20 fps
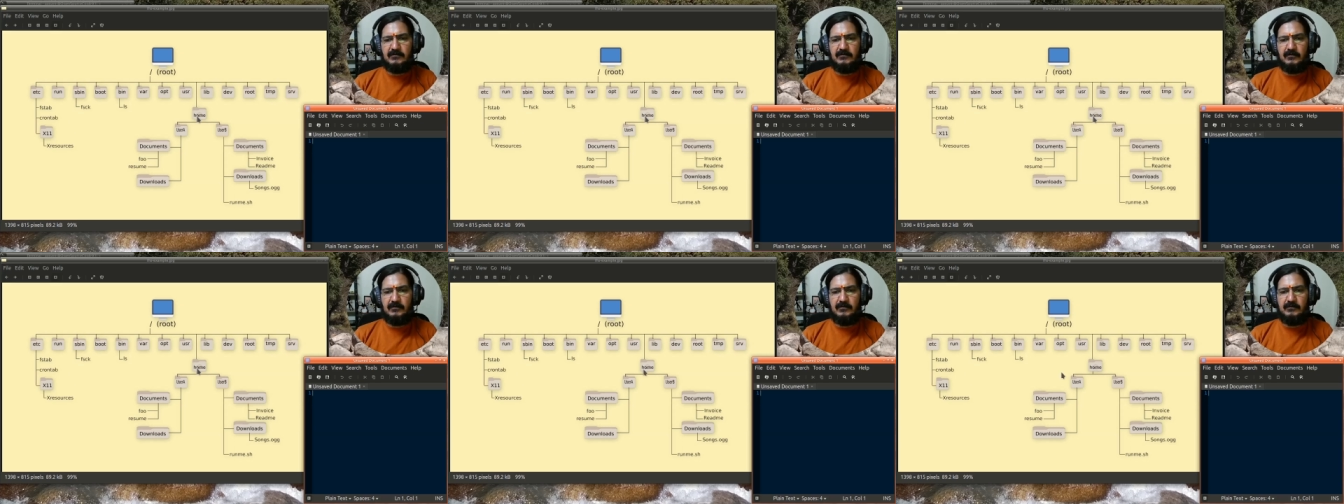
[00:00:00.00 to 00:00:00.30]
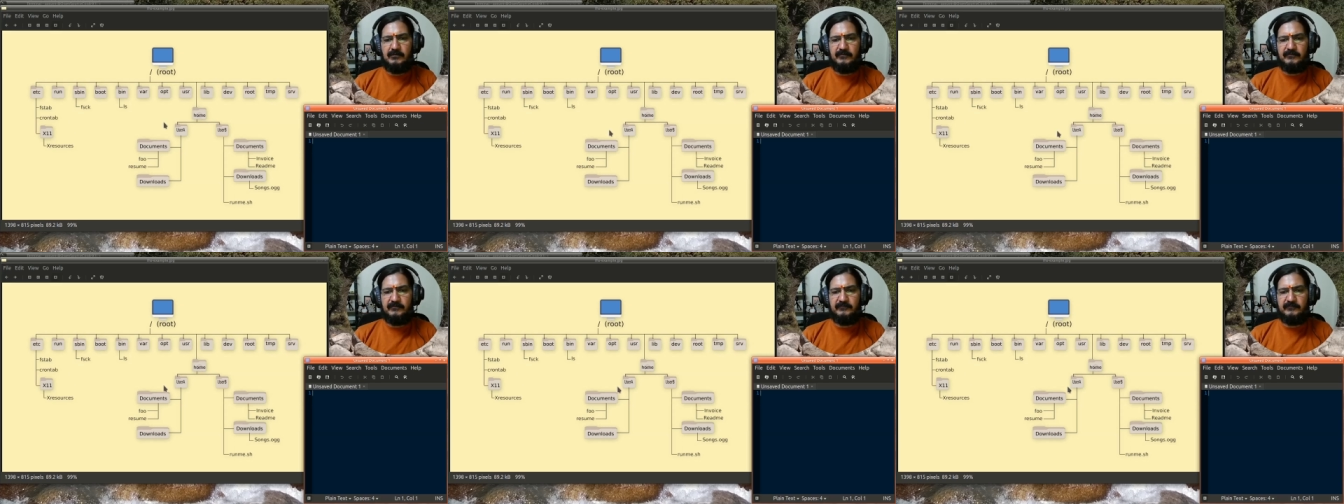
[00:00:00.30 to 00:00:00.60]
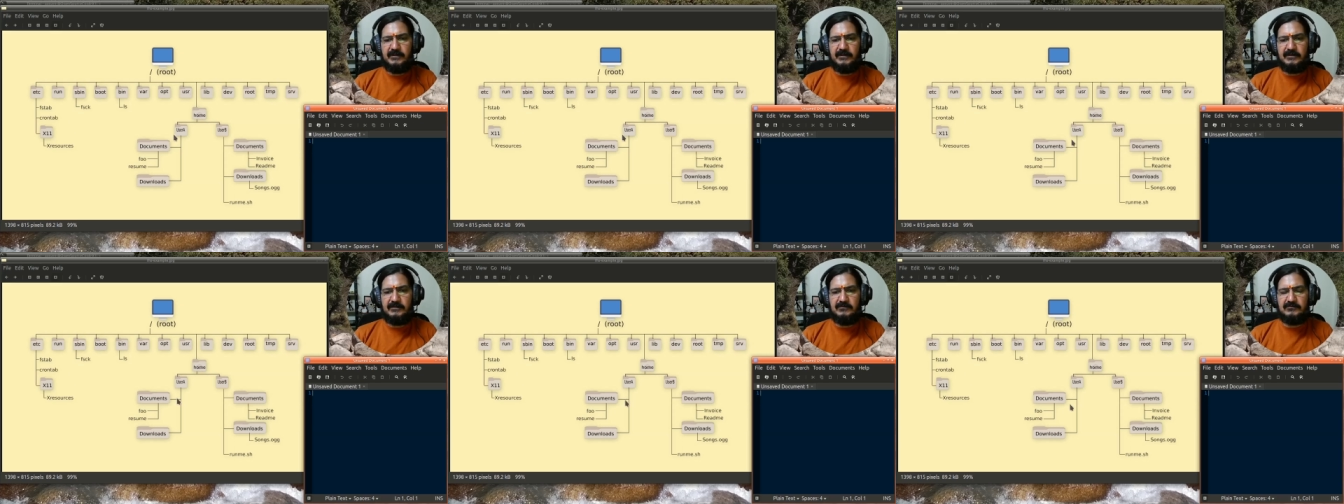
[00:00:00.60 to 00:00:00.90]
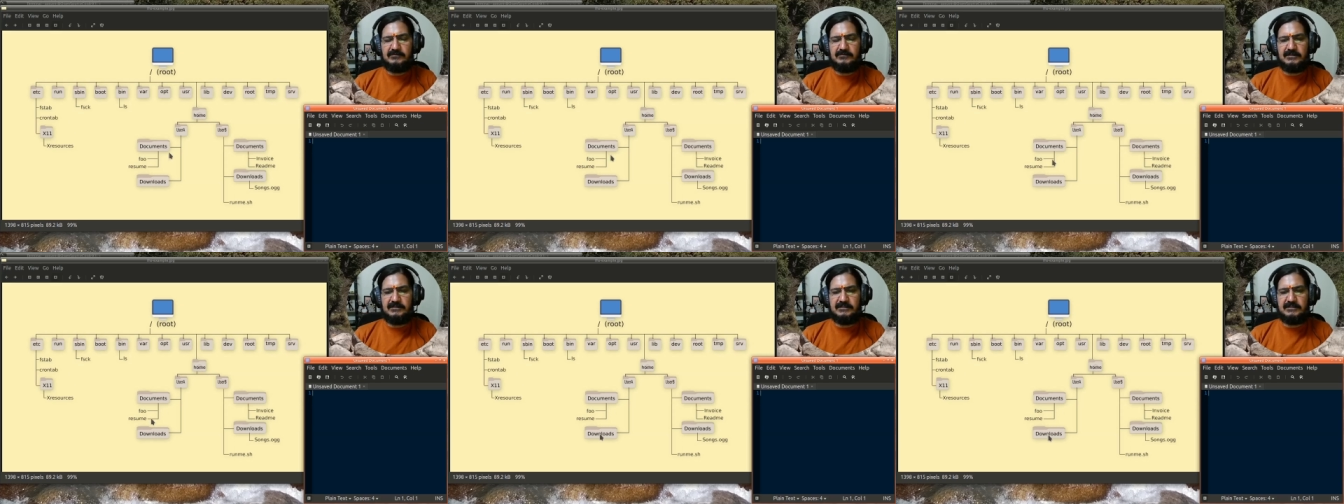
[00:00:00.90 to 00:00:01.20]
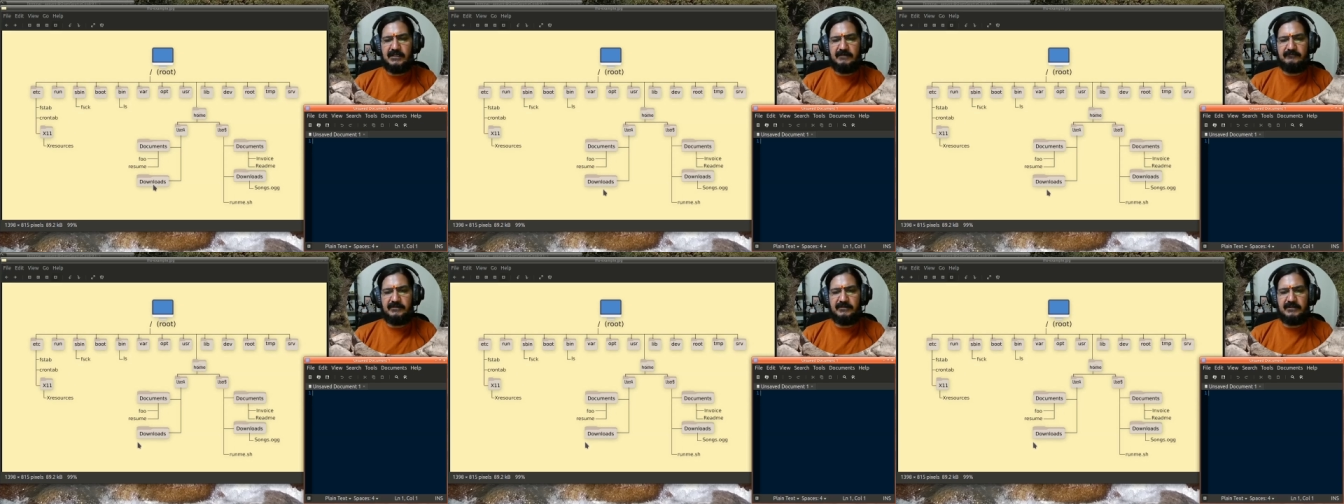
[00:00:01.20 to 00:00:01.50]
home where users
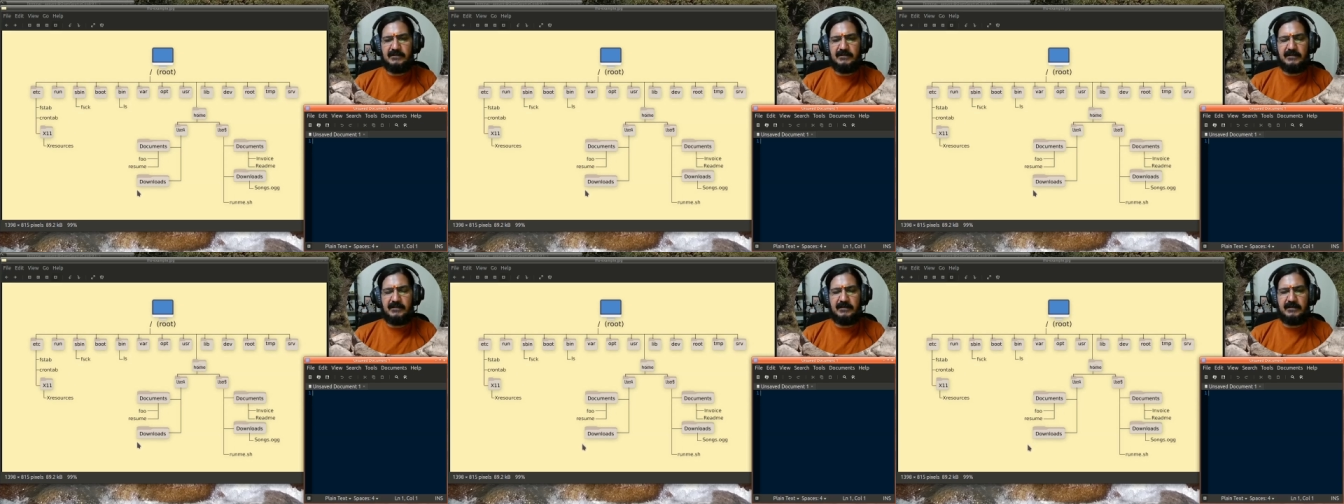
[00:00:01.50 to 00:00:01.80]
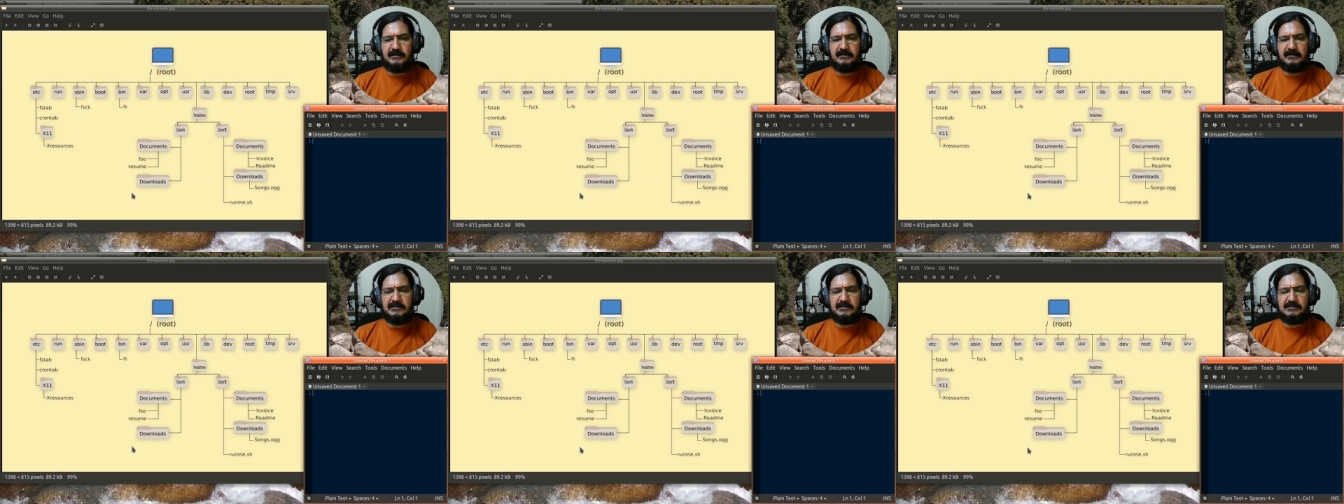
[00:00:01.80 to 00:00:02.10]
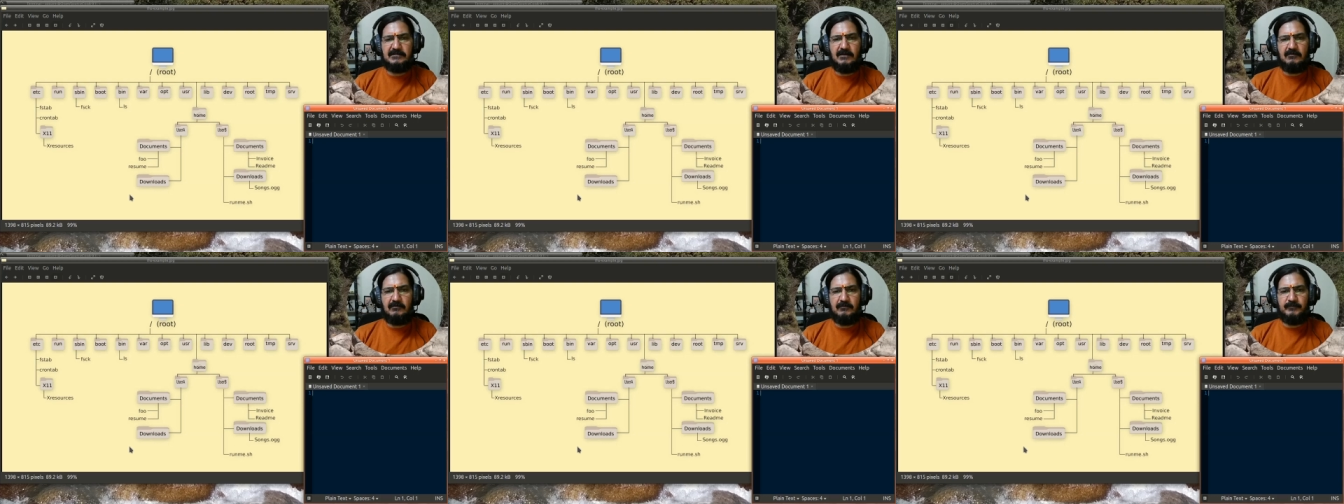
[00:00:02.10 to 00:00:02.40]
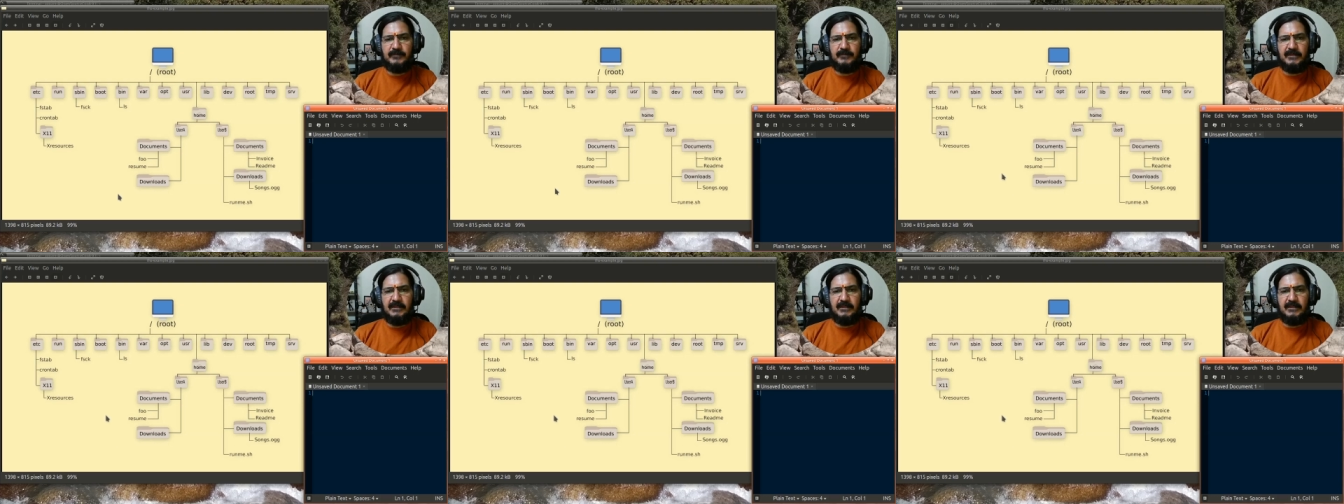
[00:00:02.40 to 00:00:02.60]
have their directories now